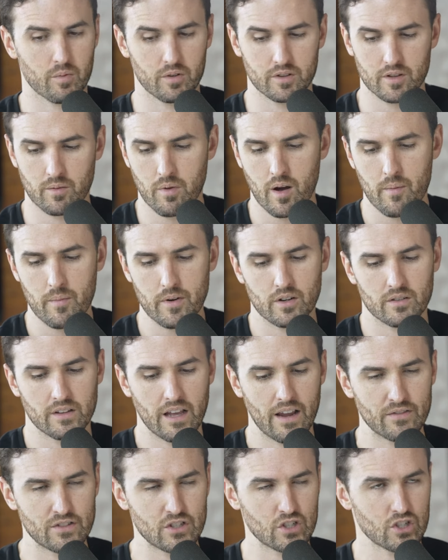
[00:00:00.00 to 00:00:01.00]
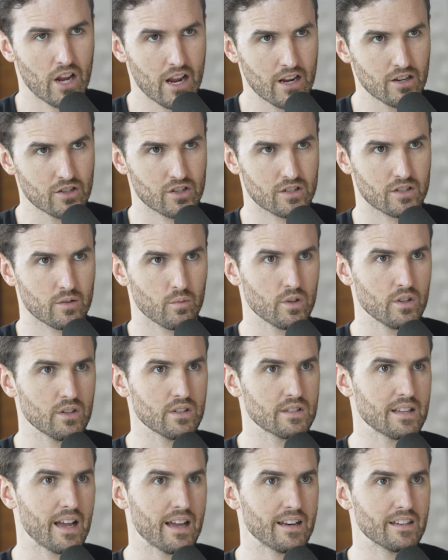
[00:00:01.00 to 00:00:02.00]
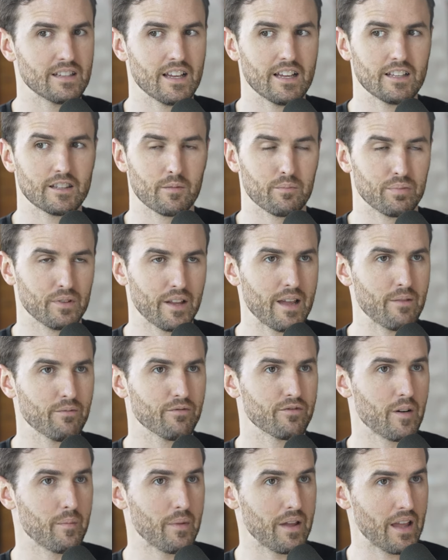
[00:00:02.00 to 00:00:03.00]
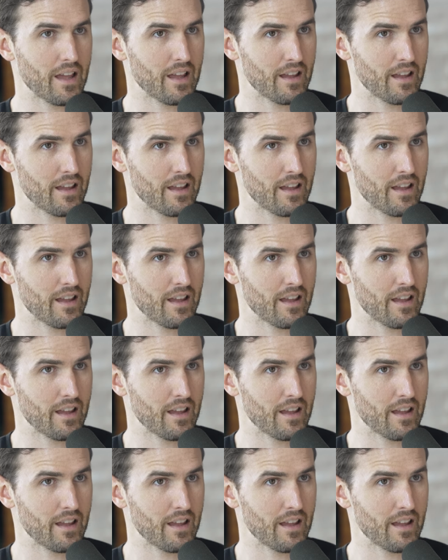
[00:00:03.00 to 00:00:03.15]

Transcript: but the moment your life changes and when you decide to take the blame from